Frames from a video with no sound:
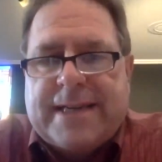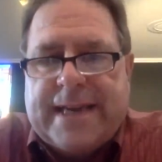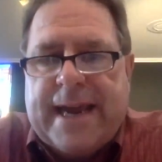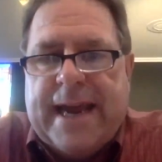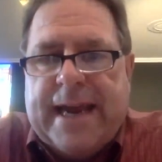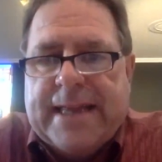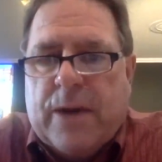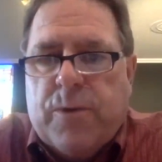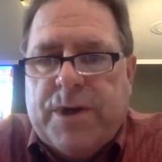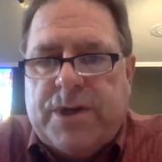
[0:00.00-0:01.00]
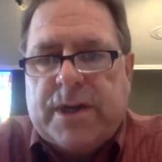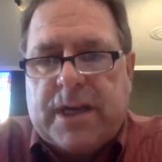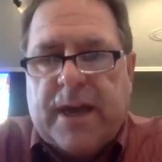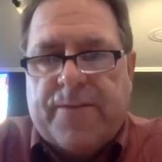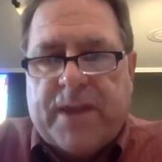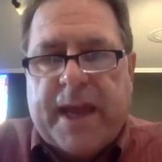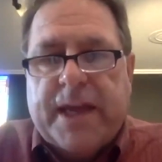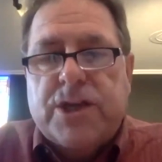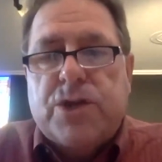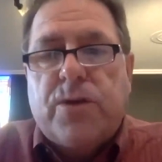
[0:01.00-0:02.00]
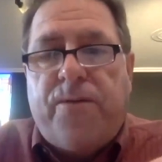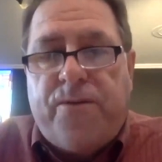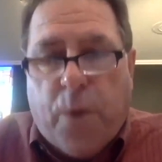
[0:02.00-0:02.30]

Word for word: saying that we should give thanks